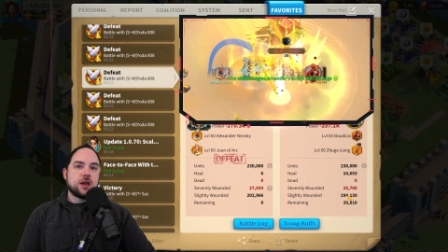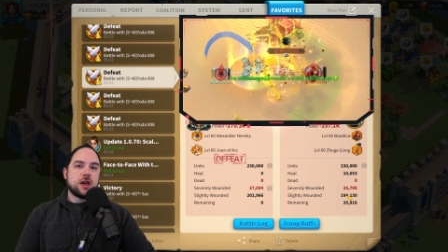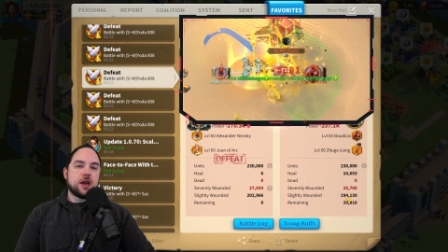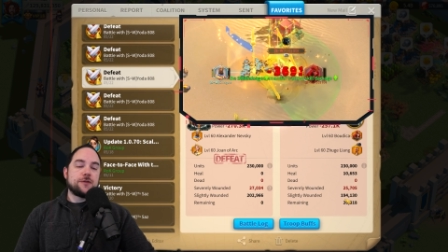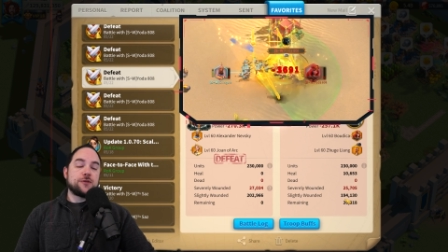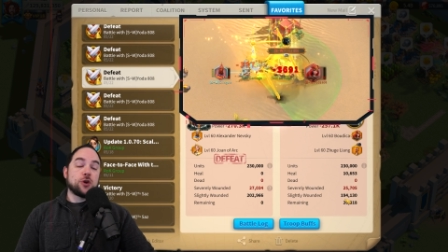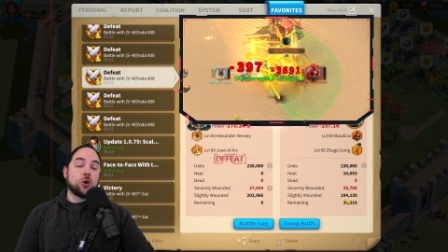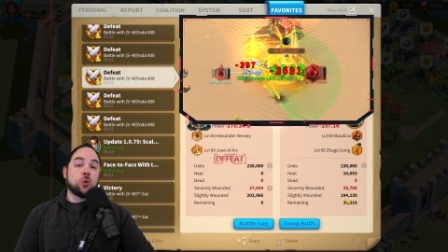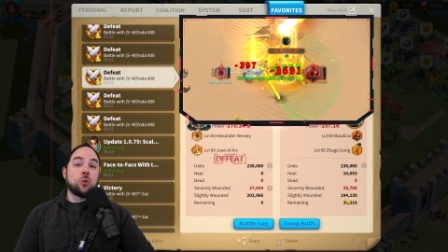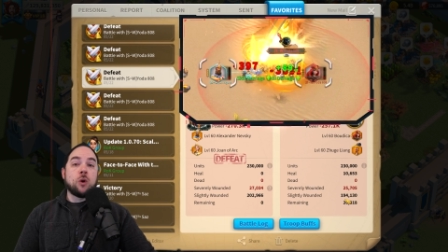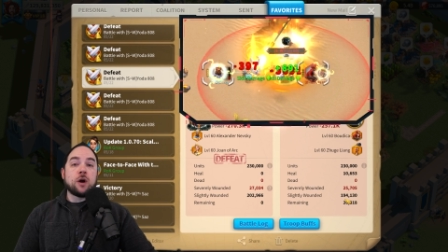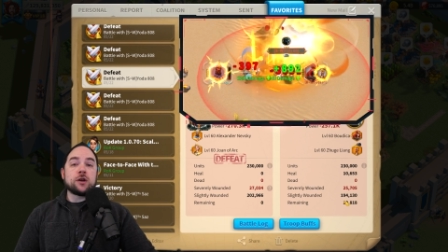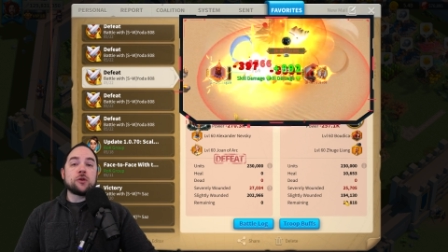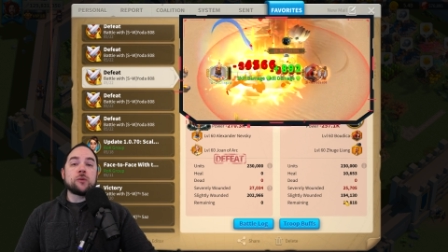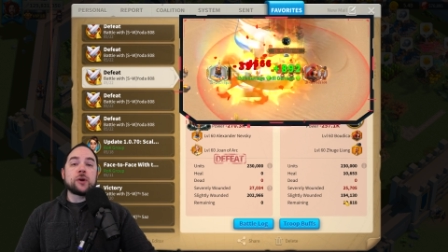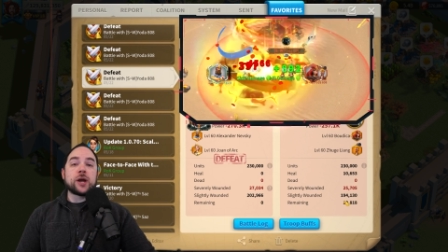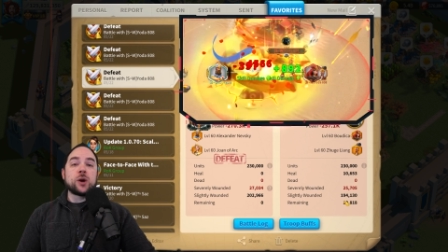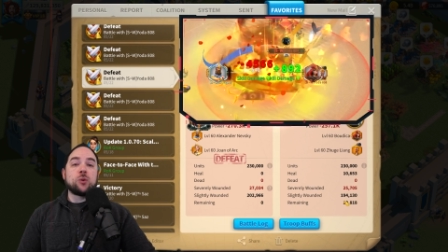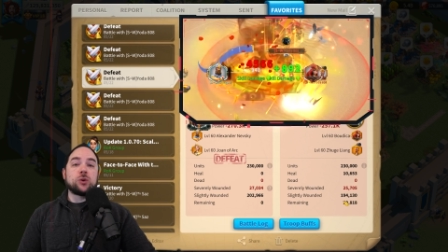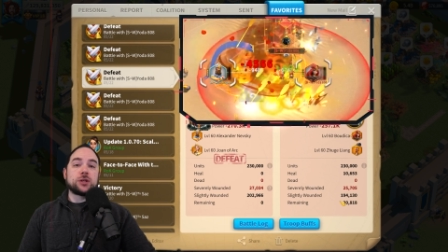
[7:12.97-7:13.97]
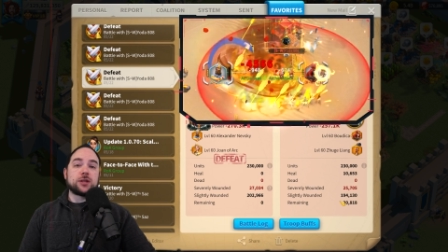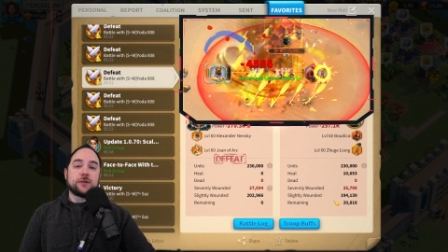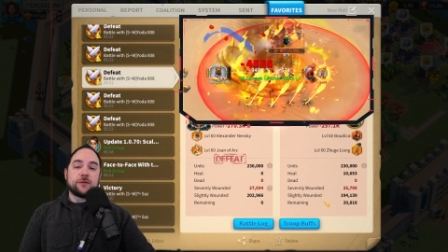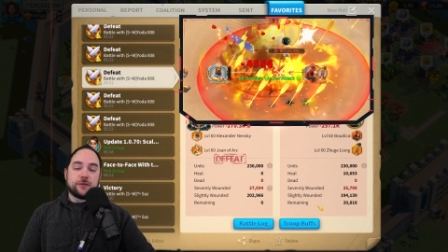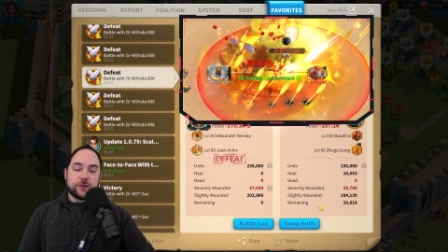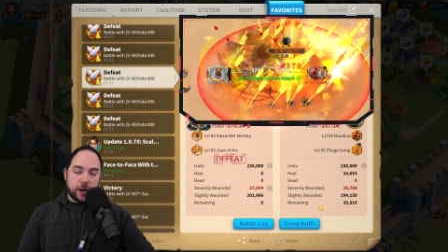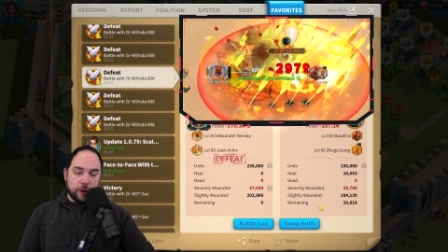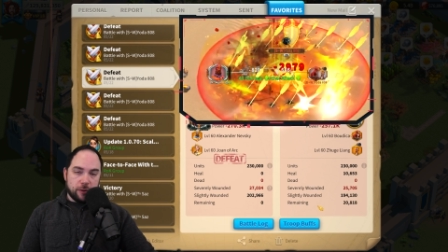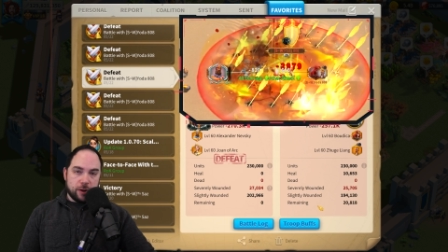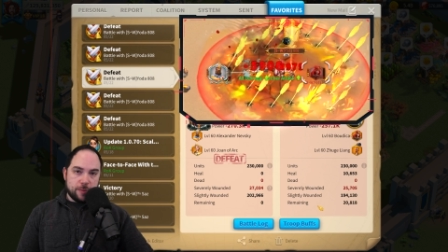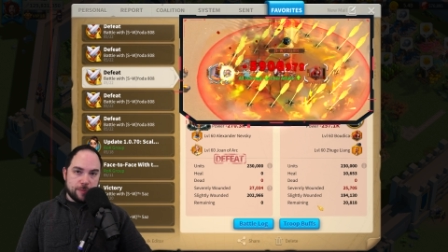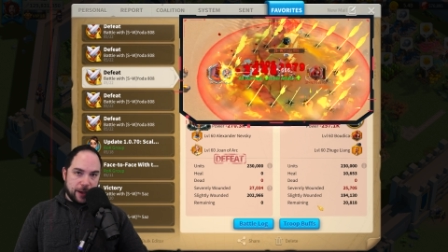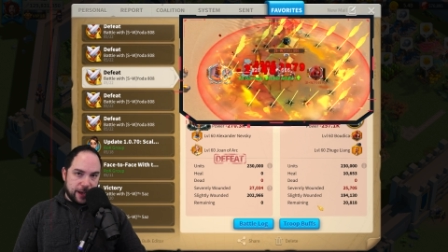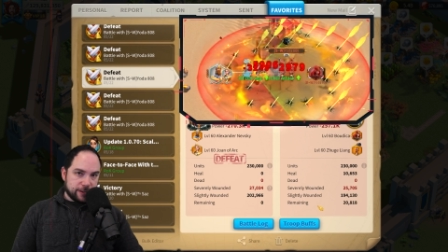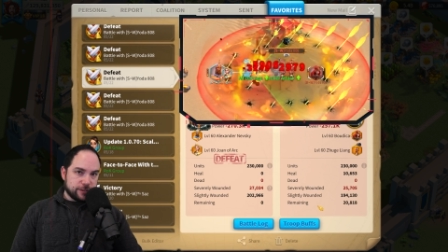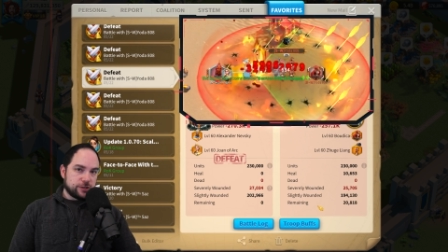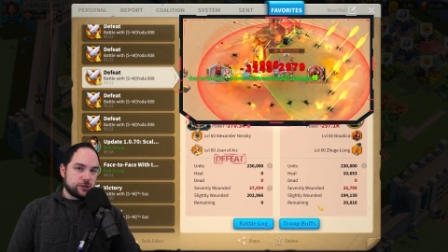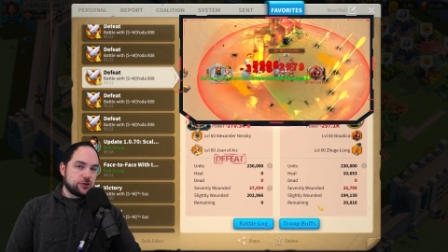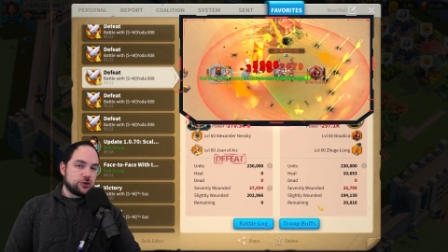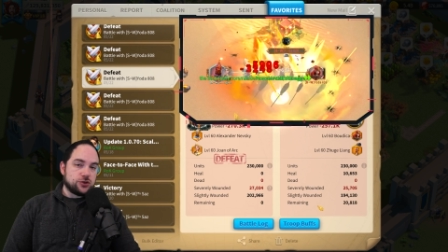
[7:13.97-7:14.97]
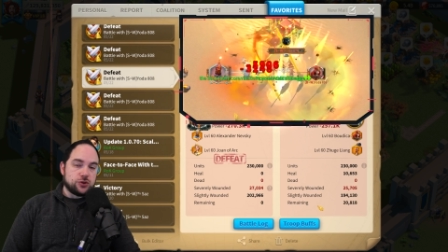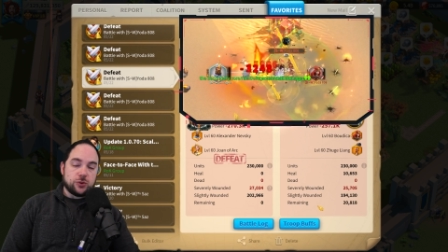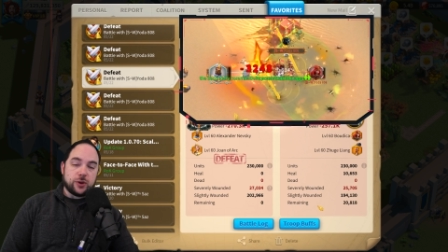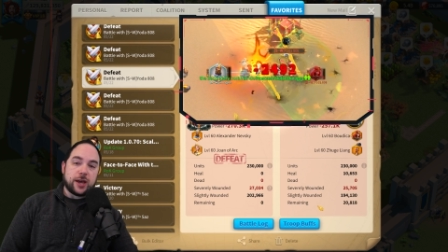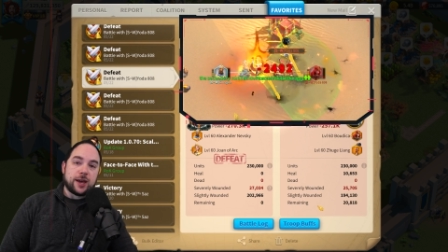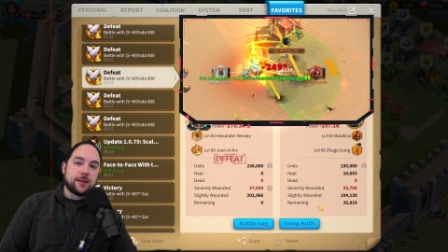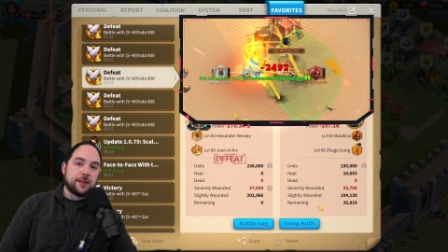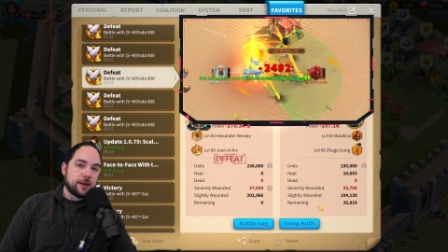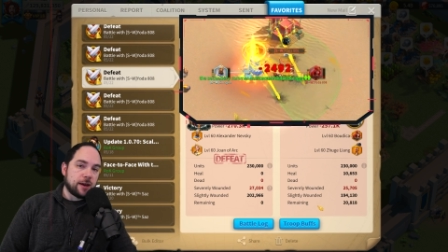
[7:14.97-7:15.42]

If you're wondering what the very best Zhuge